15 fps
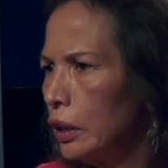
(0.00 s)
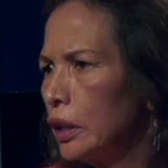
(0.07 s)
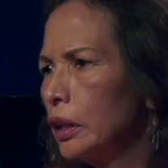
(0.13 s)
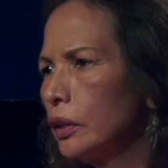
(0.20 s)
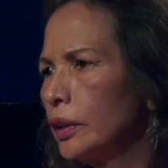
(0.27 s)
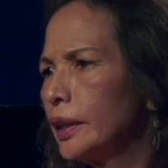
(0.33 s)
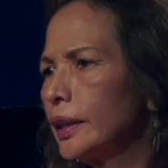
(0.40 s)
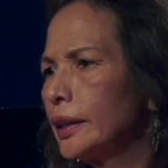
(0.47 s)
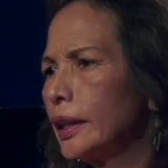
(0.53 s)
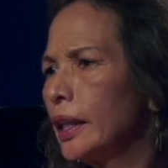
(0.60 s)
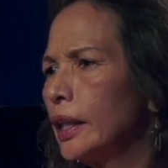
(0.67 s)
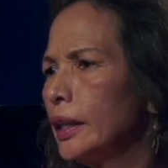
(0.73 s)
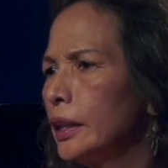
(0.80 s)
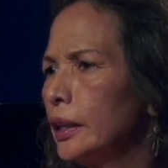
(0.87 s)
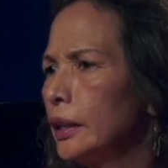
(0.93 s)
Legal
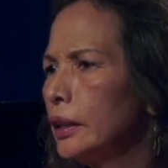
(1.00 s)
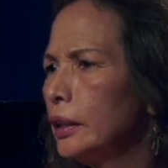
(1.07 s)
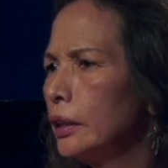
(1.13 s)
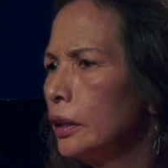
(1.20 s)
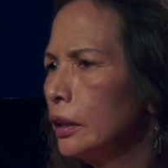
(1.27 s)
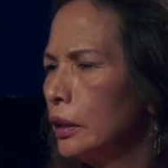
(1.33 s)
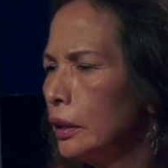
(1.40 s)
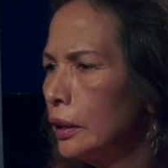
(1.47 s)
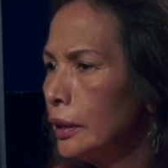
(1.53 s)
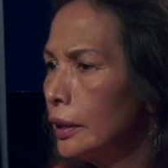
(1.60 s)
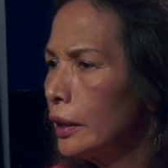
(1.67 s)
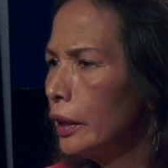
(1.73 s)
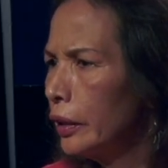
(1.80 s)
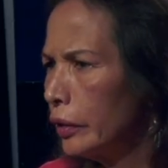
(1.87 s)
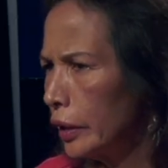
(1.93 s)
Society is
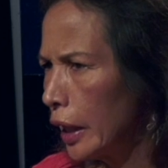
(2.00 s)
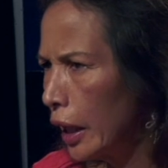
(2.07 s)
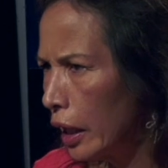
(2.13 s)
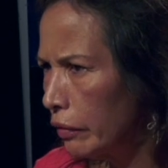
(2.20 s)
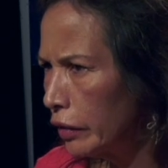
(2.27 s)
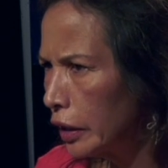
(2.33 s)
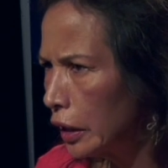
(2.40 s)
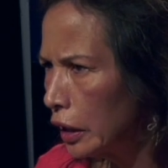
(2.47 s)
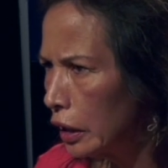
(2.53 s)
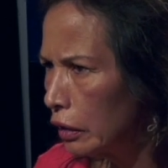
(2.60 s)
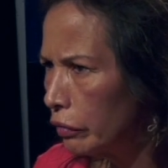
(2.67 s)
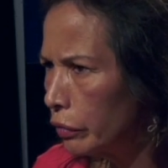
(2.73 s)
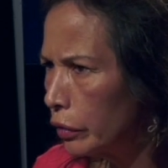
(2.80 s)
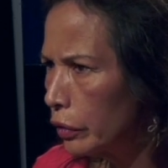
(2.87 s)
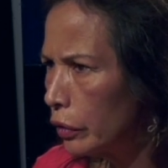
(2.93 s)
there to
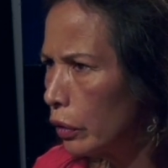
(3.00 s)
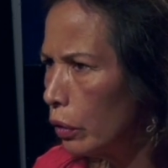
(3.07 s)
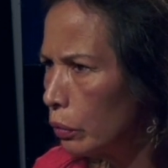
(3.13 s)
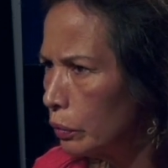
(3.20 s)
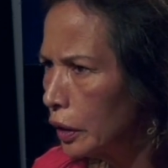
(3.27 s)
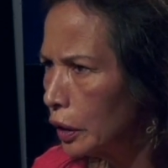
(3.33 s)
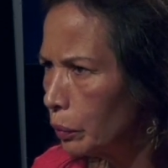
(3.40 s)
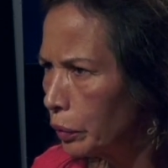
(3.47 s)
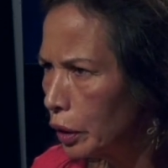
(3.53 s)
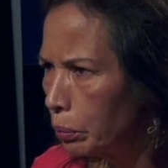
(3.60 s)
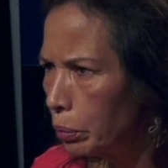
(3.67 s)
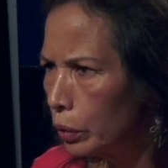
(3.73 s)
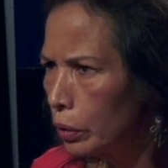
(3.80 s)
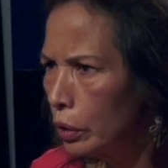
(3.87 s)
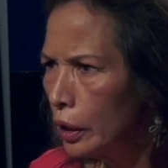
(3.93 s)
advocate for the homeless
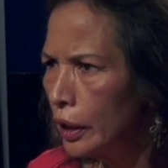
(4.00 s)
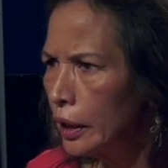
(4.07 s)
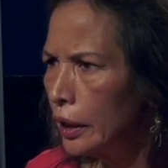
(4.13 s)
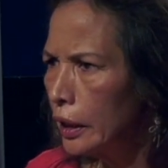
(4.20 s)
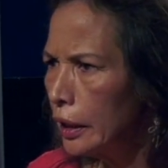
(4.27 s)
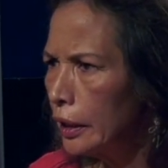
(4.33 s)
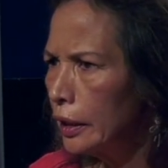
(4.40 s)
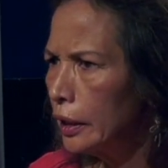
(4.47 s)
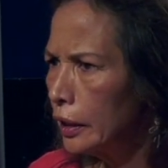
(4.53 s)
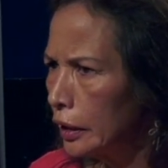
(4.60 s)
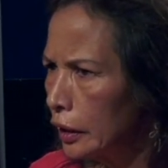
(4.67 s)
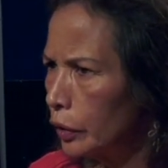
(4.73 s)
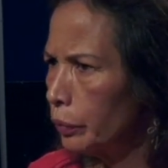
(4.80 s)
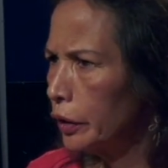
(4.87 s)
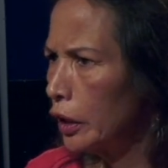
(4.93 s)
people in
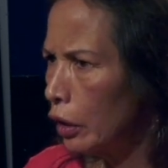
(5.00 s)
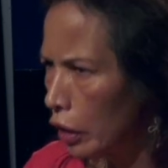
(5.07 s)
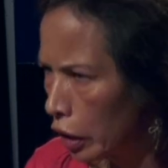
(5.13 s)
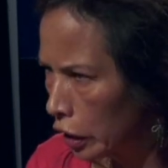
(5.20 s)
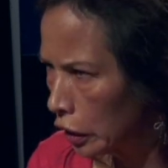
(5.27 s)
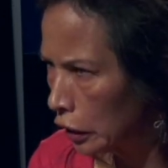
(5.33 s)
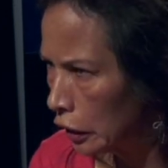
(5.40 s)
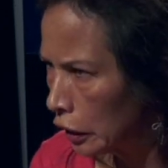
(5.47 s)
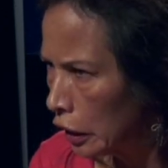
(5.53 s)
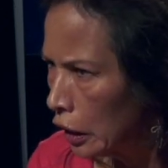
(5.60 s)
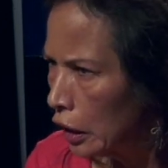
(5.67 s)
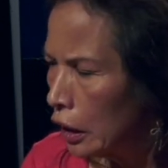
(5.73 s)
these regards.